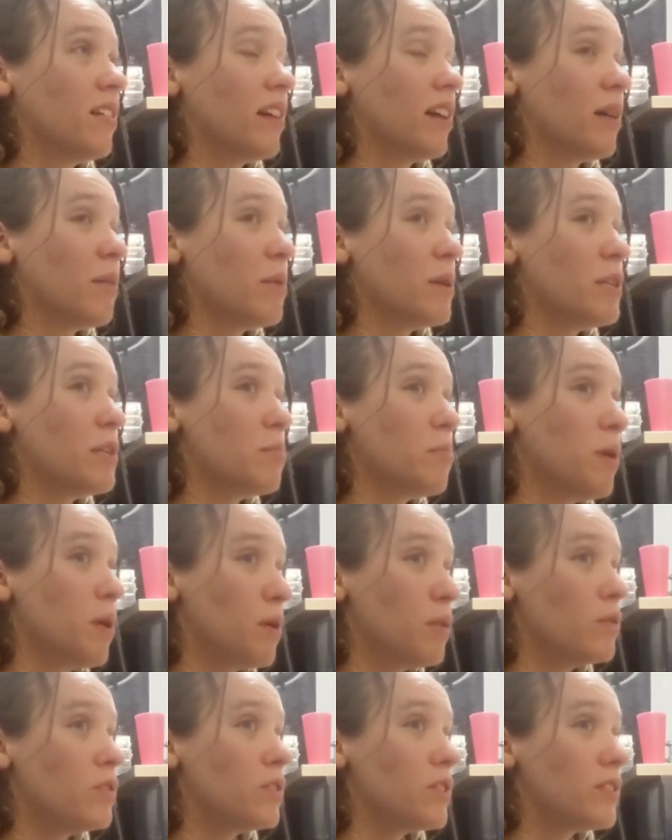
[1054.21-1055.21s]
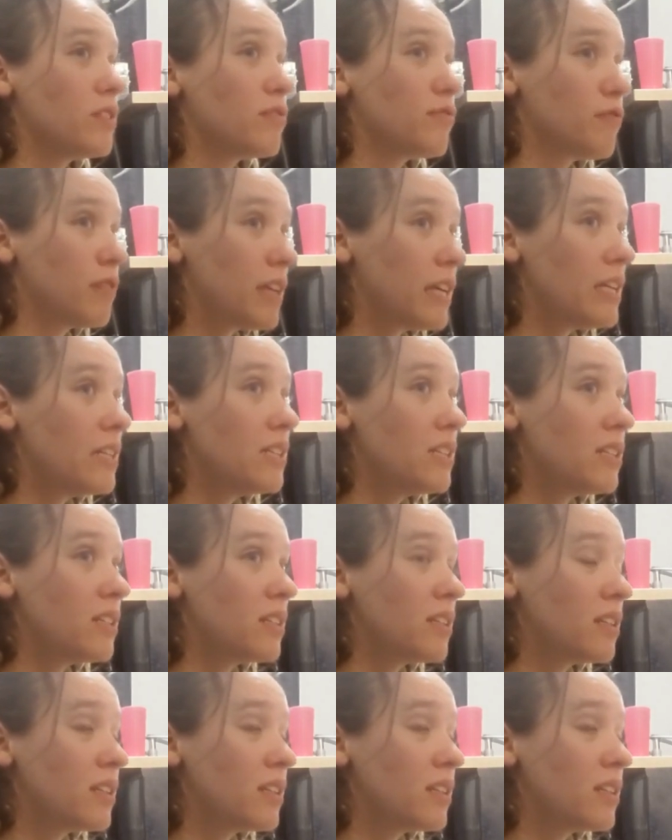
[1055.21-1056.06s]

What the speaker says: Like a bunch of boats is a fleet.